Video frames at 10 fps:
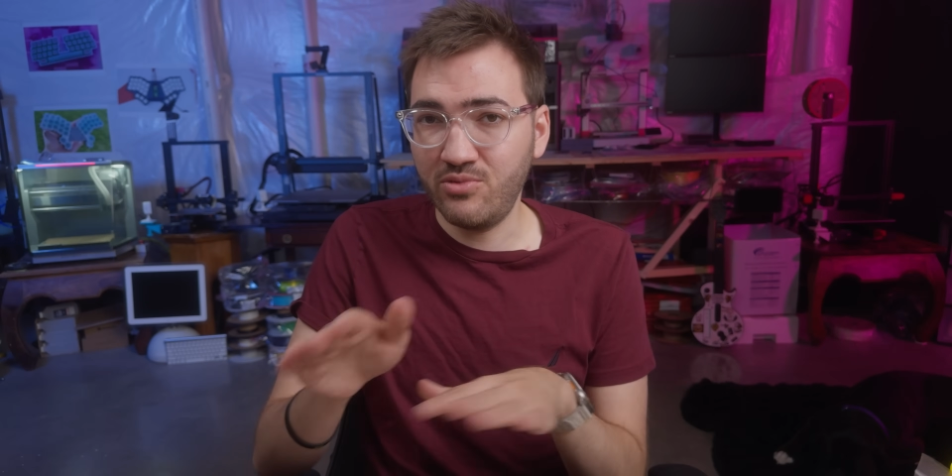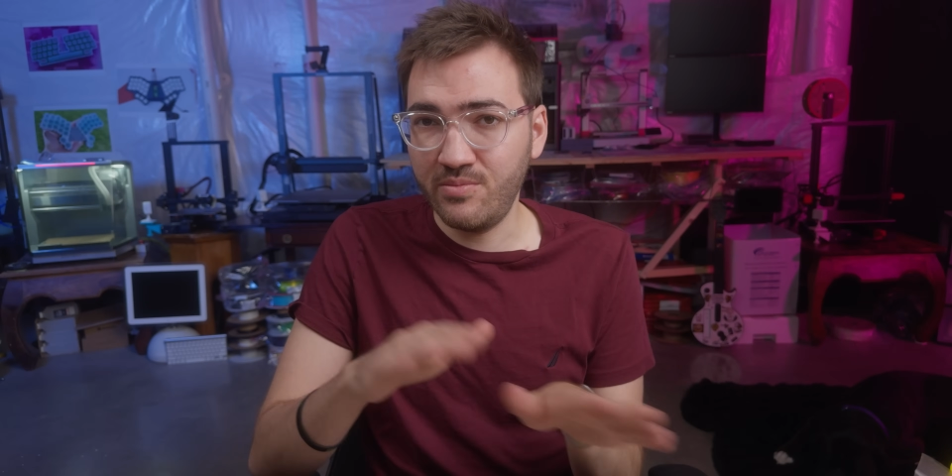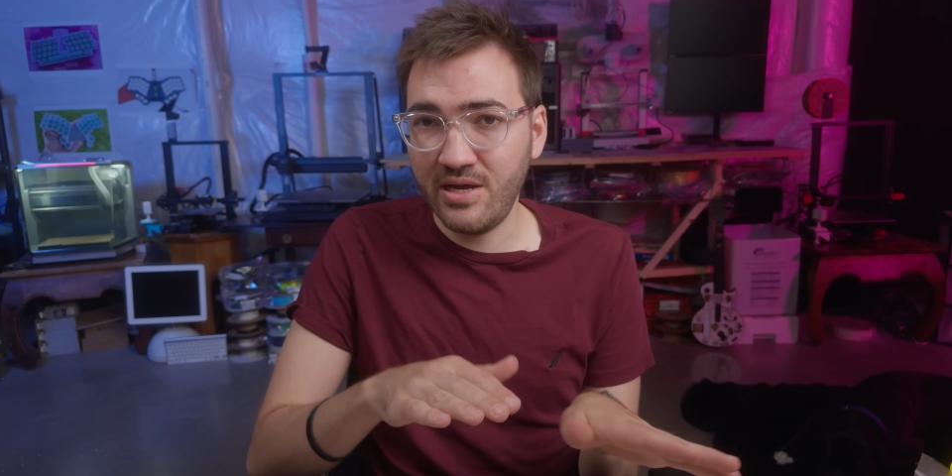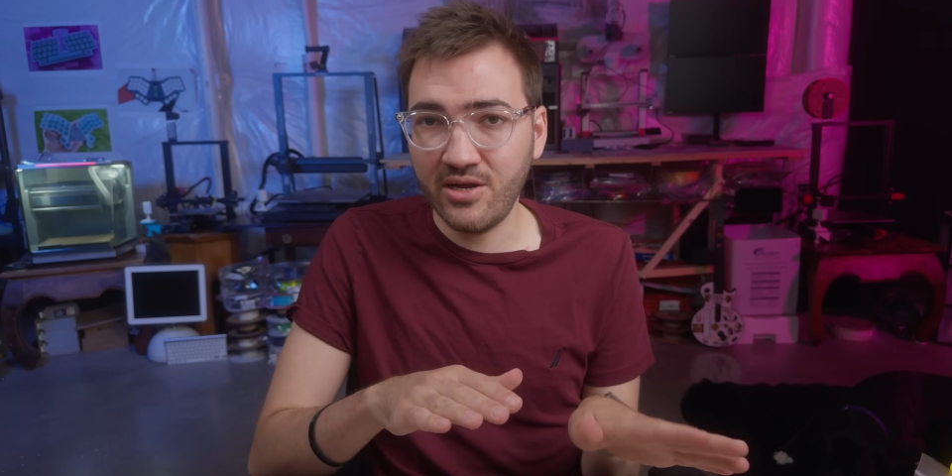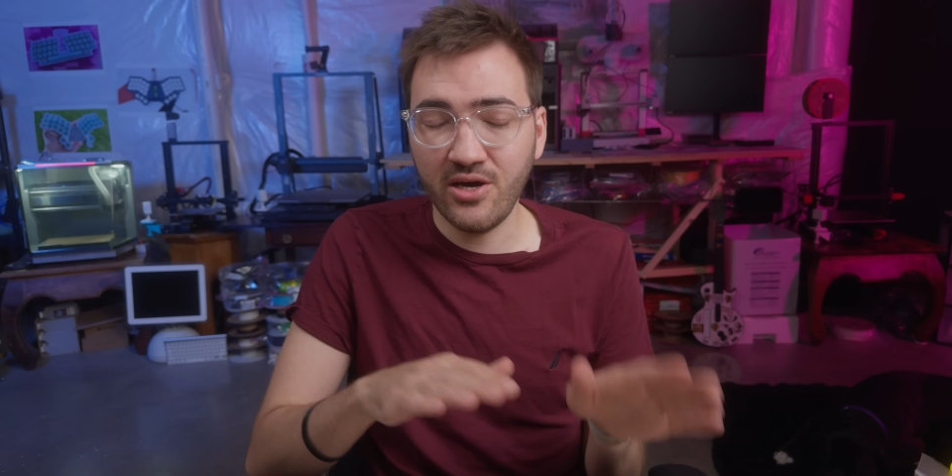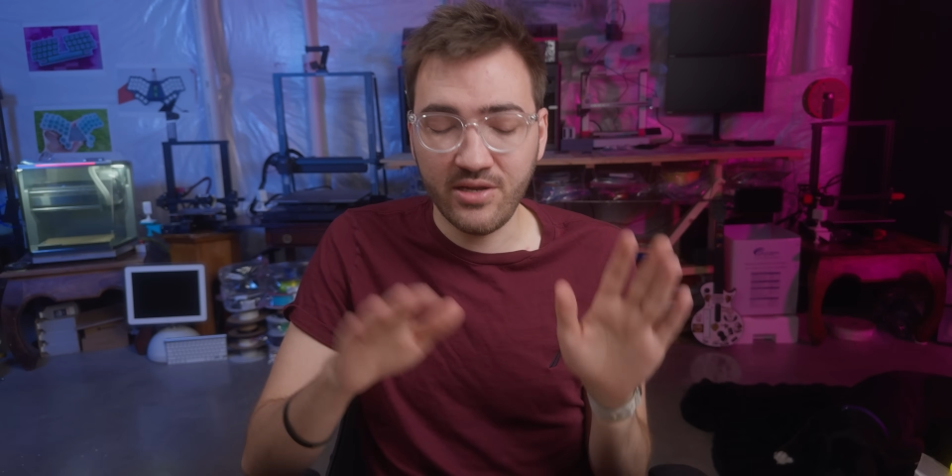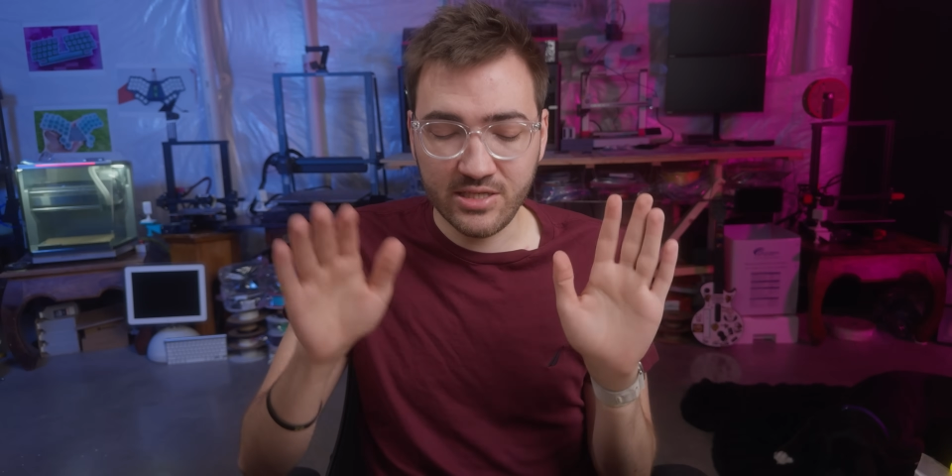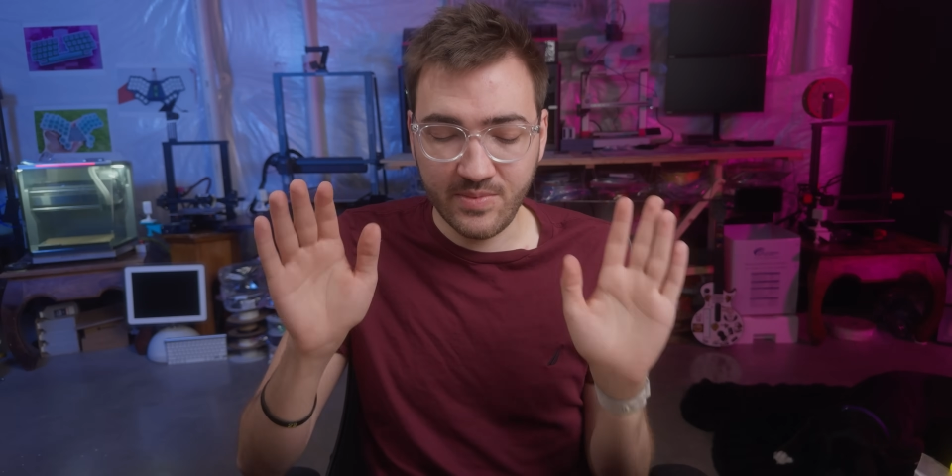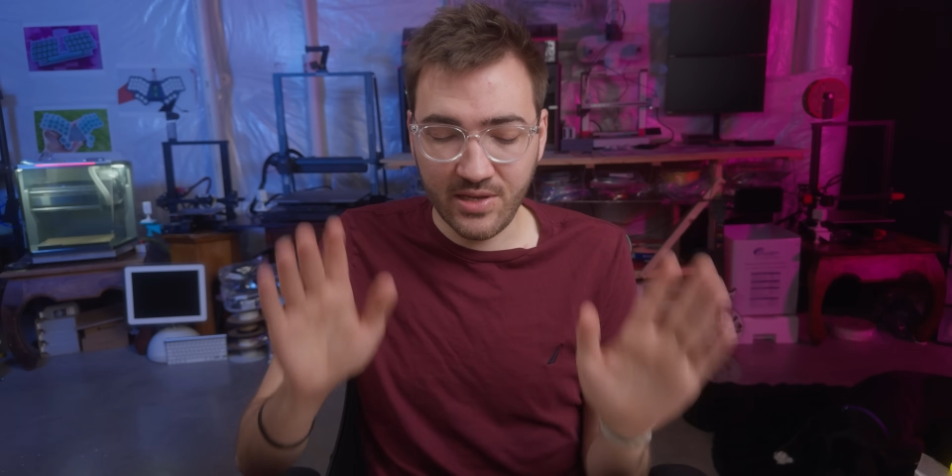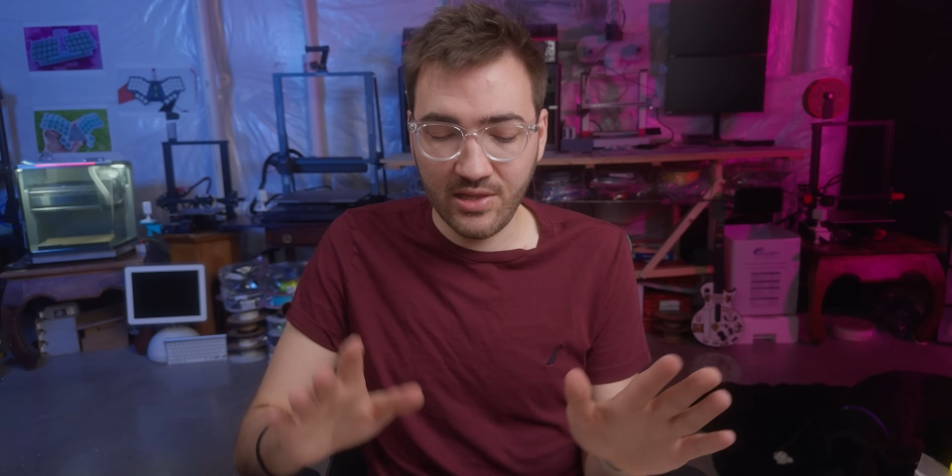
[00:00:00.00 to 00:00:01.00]
put them back on
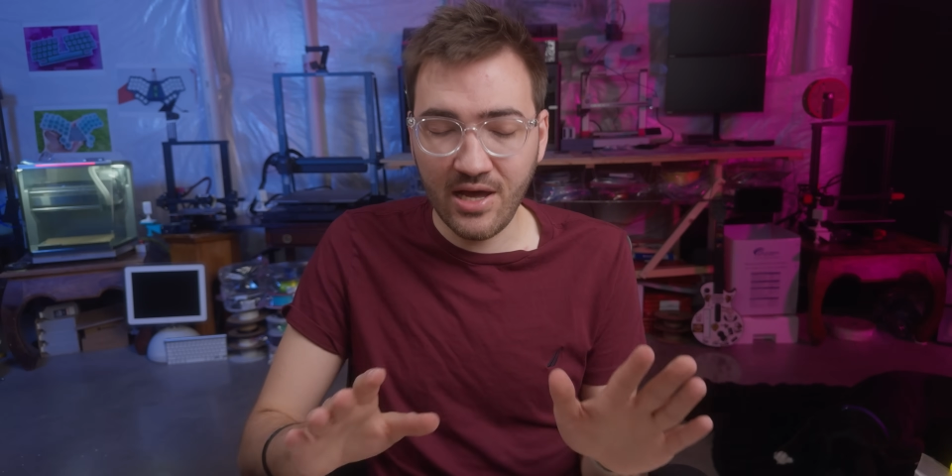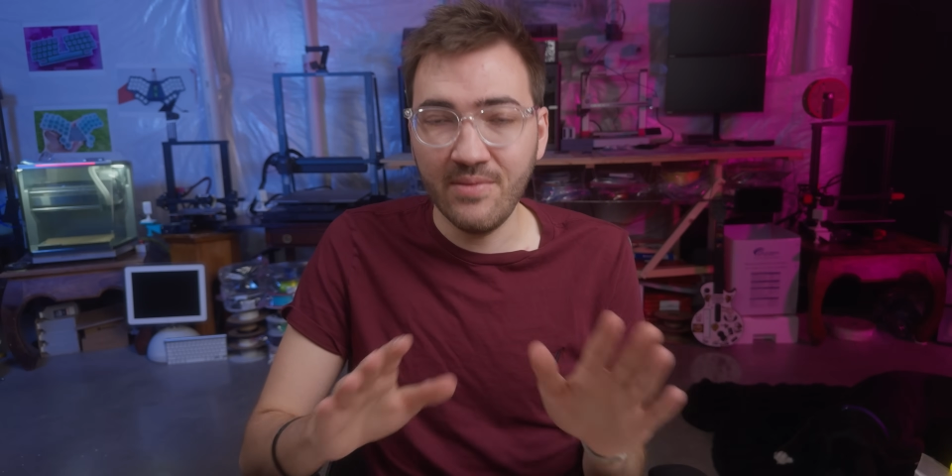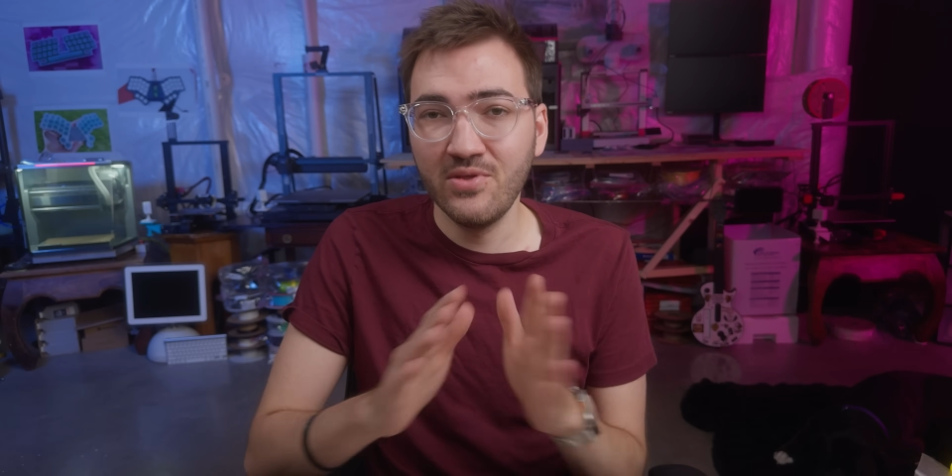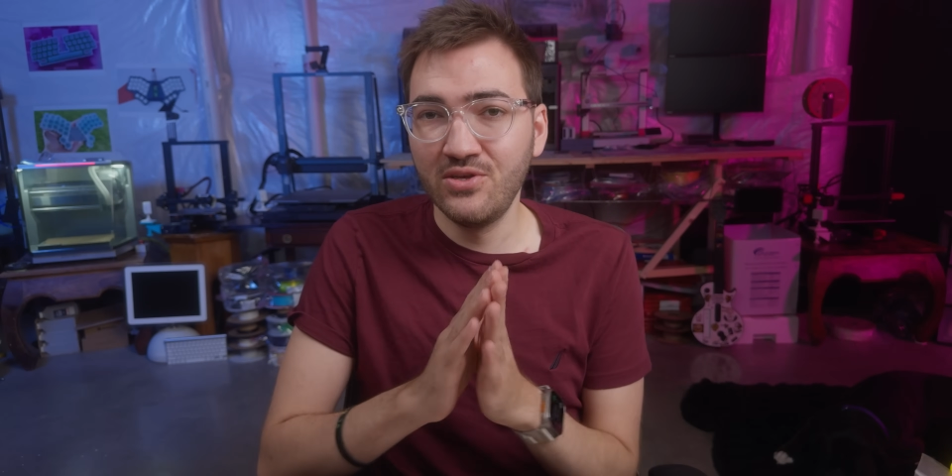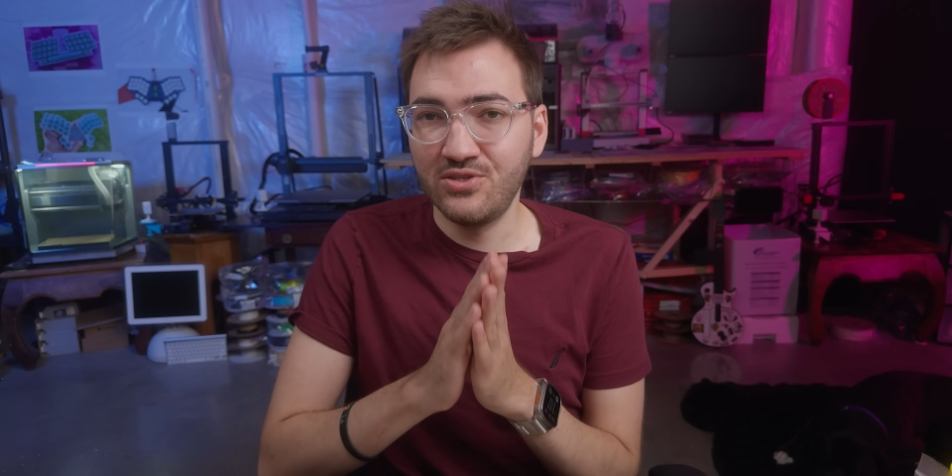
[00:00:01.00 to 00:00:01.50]
has been a lot.